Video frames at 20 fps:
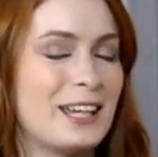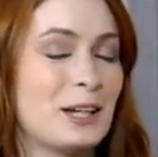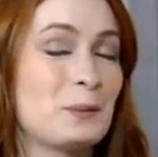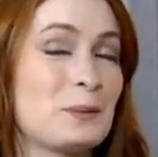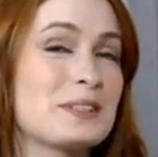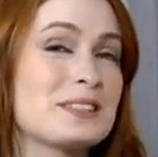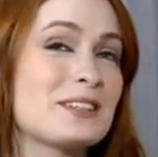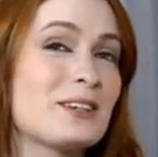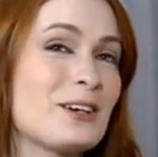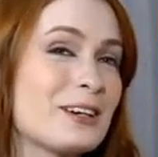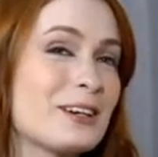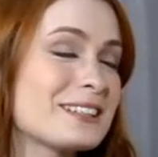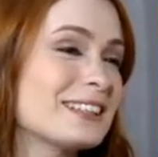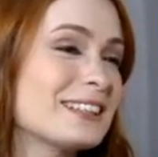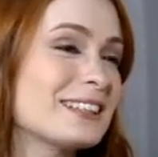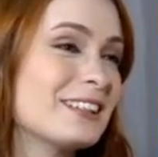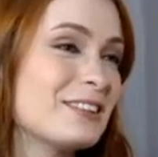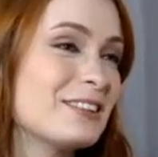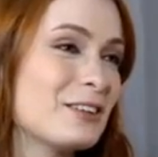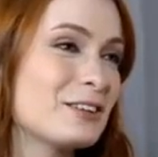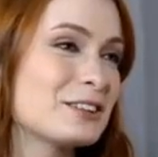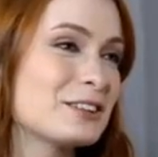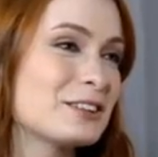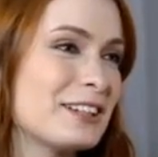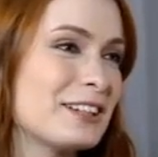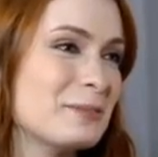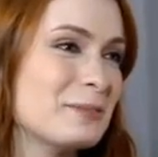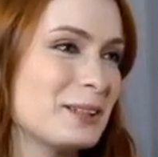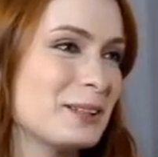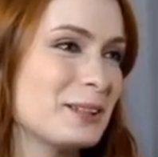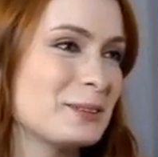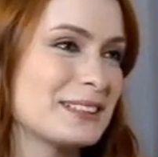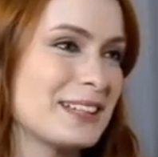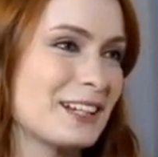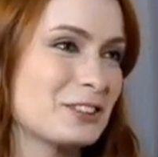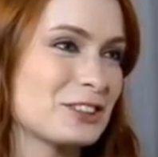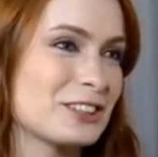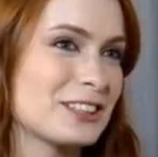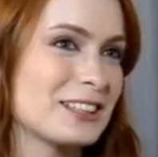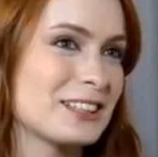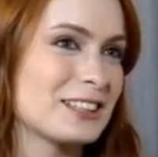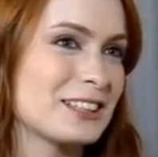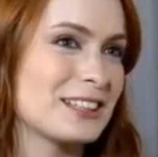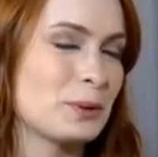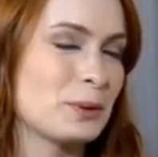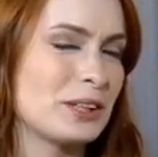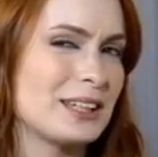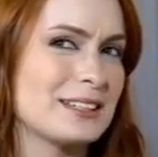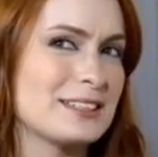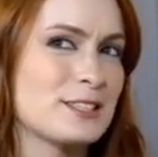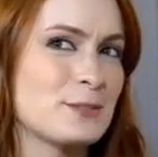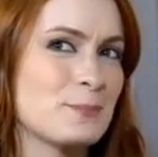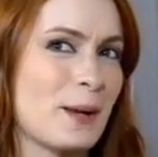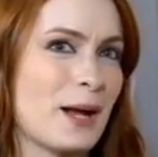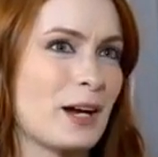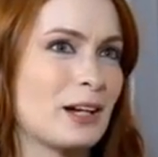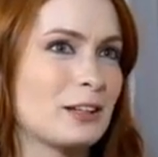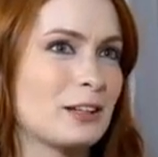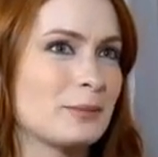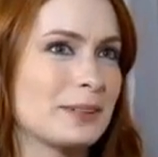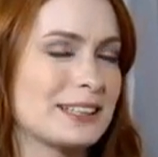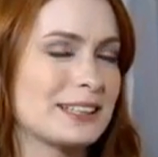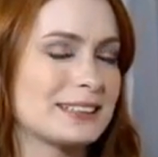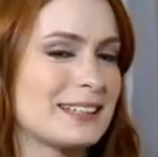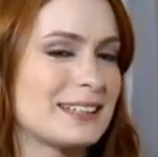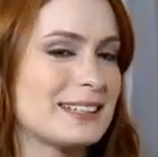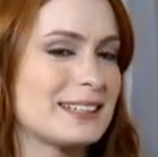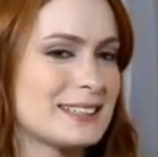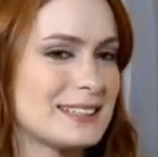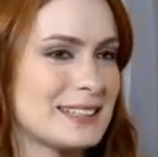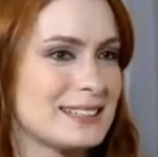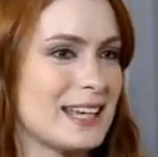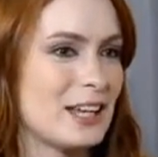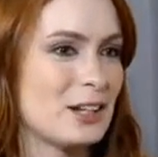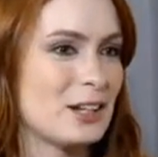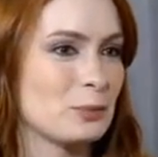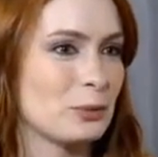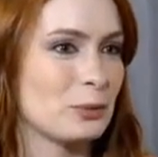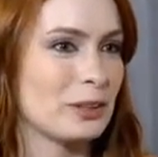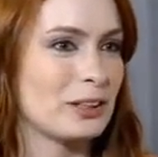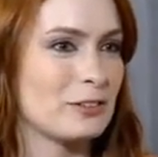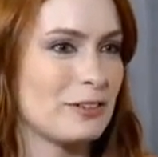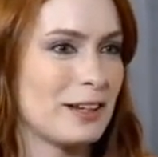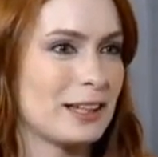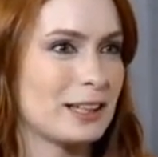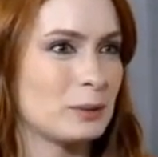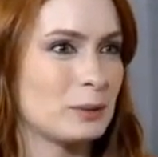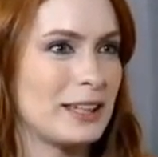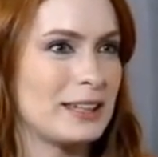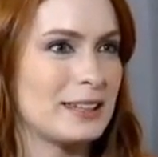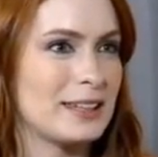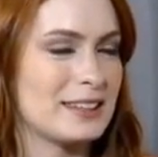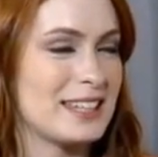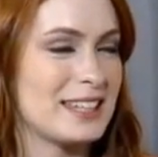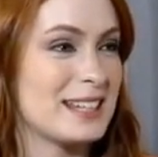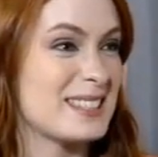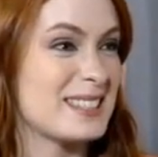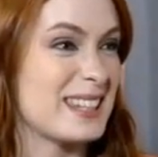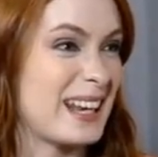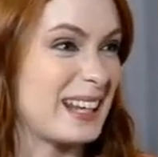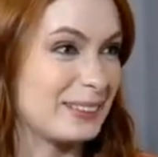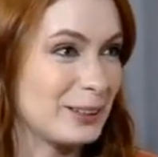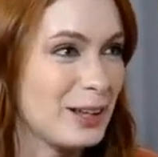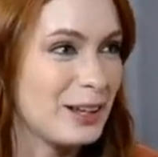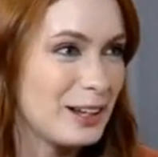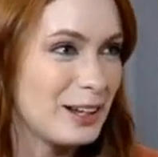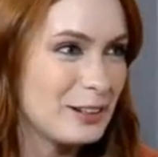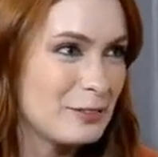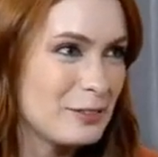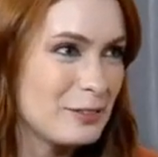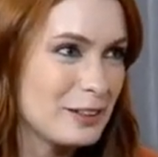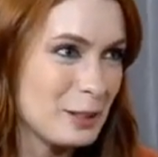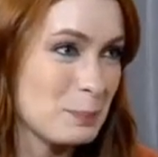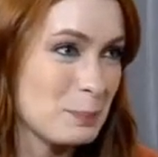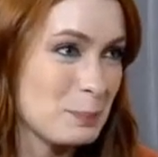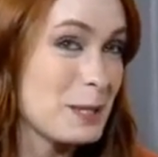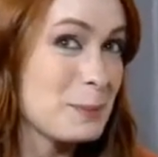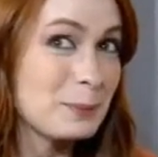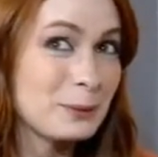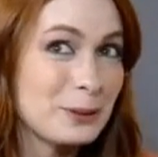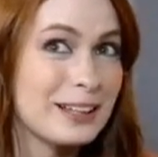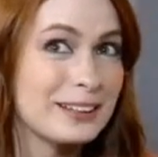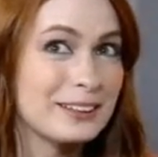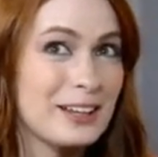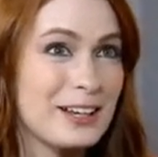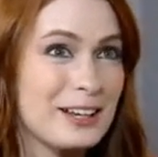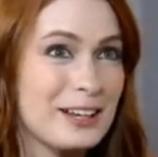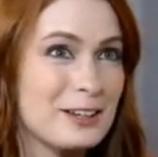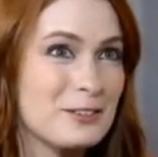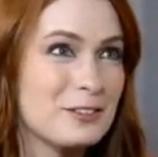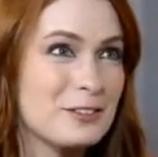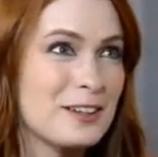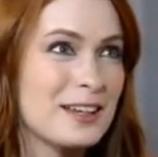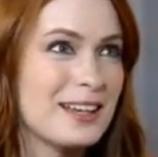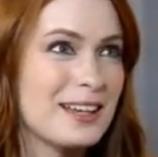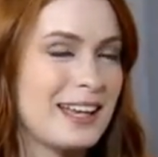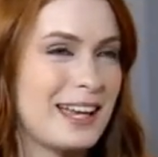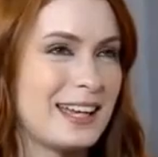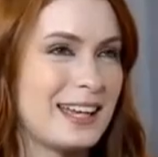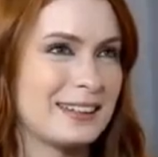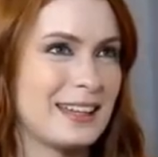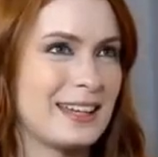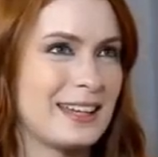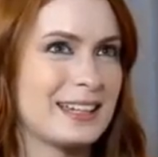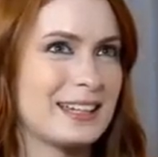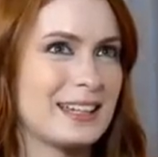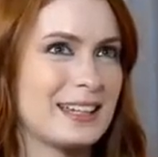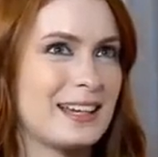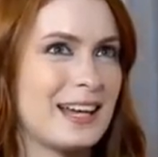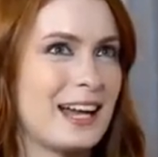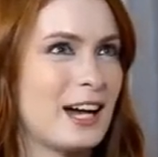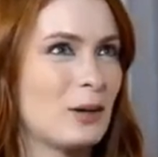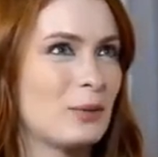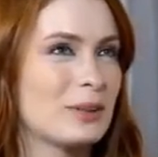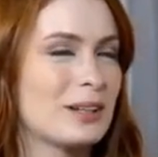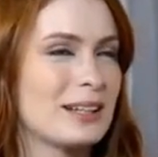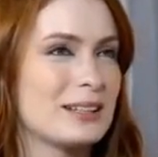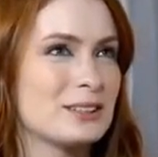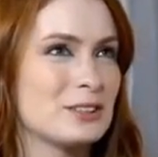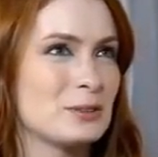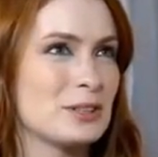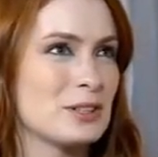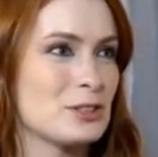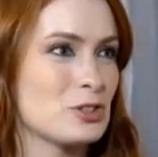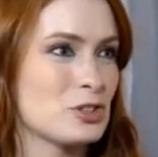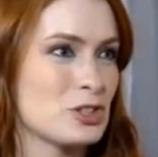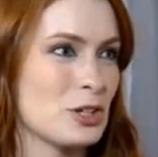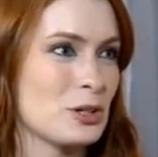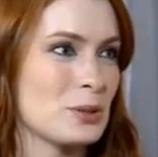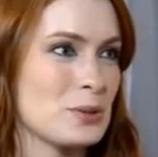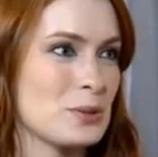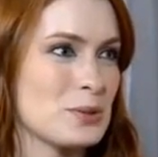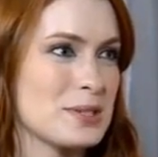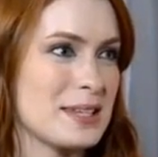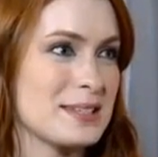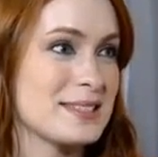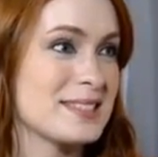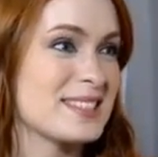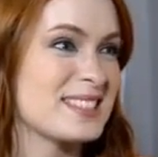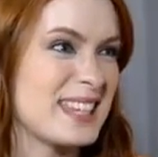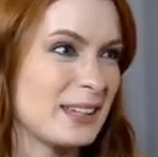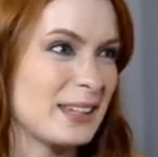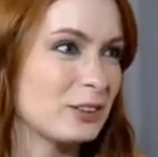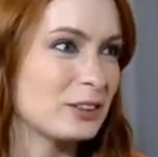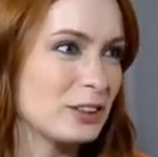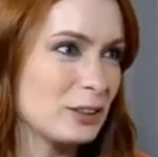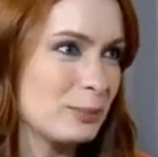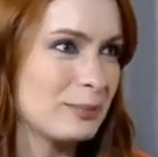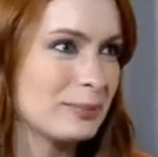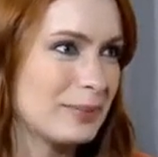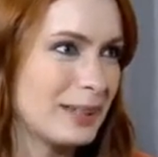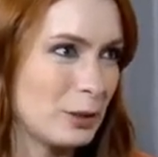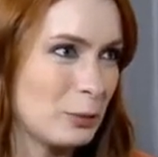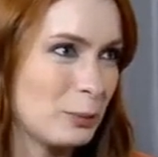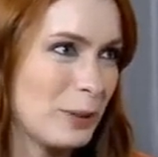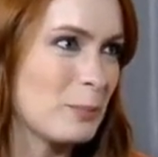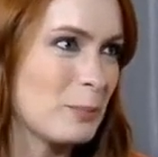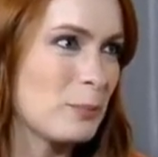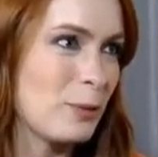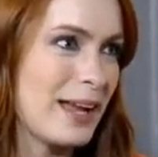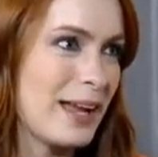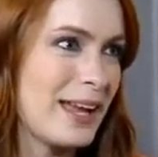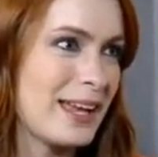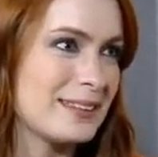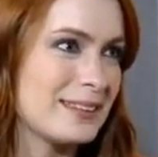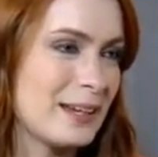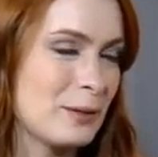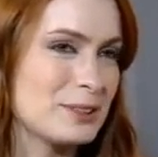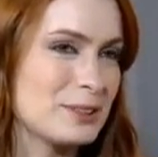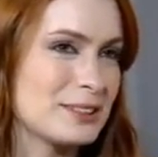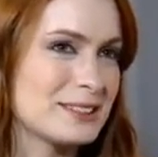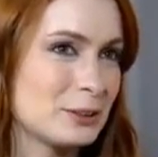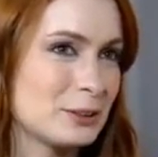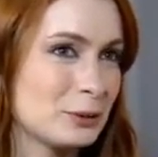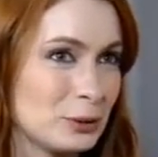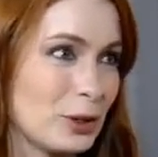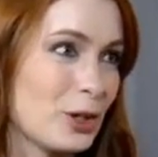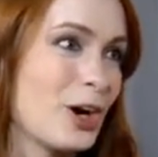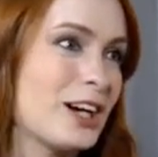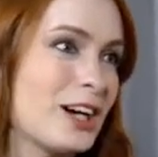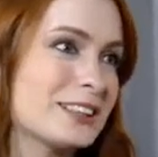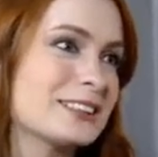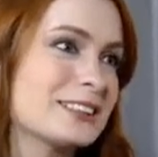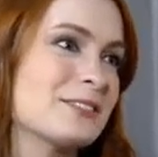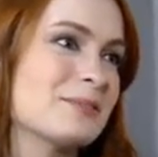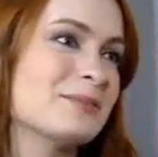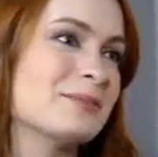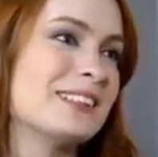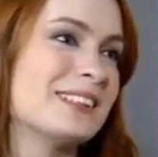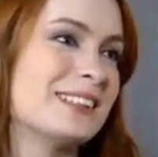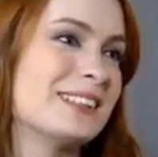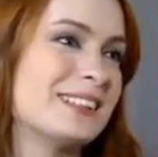it was the hardest thing I've ever done, but it was actually really inspiring, because I had to sit down and really evaluate the things that I love, the people I love, and like, how would I do these shows and scale them in a web way that would still look awesome.